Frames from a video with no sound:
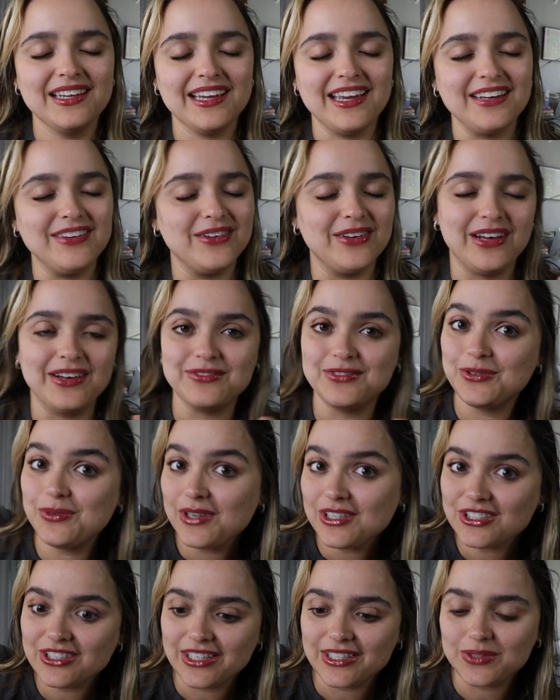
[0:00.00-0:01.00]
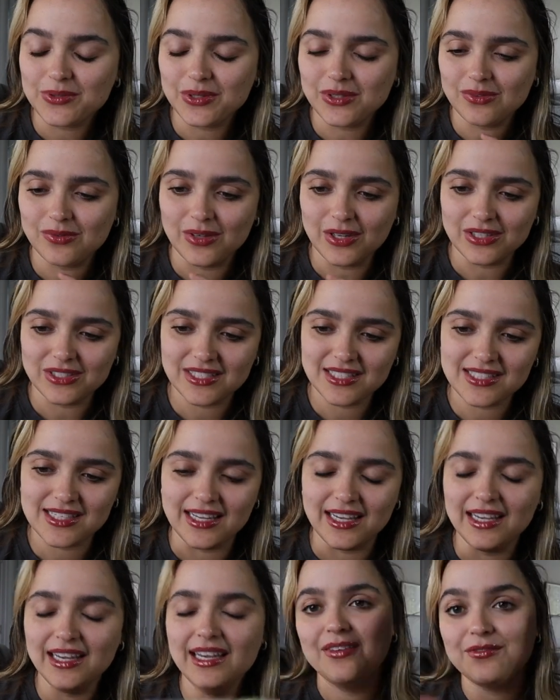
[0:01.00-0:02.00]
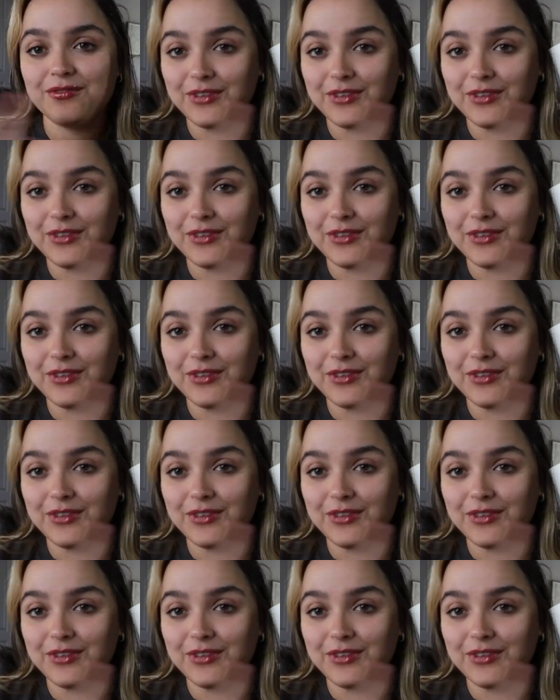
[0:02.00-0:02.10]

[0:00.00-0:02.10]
and you'll have to watch next week's vlog to see,